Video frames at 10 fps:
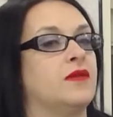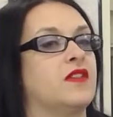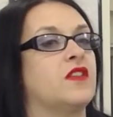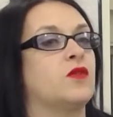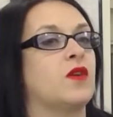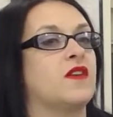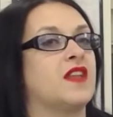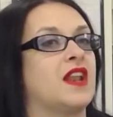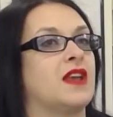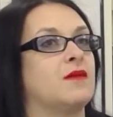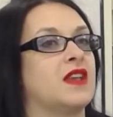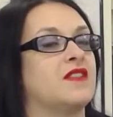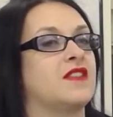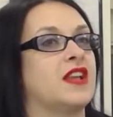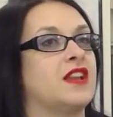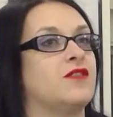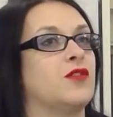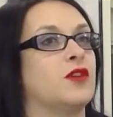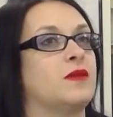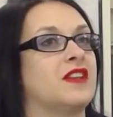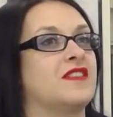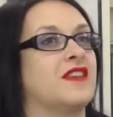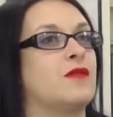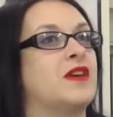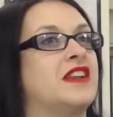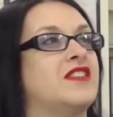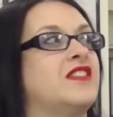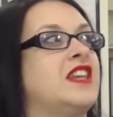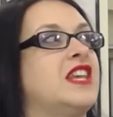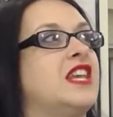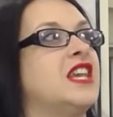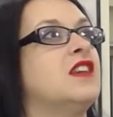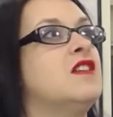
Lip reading: This is one that I'm excited for because I want to see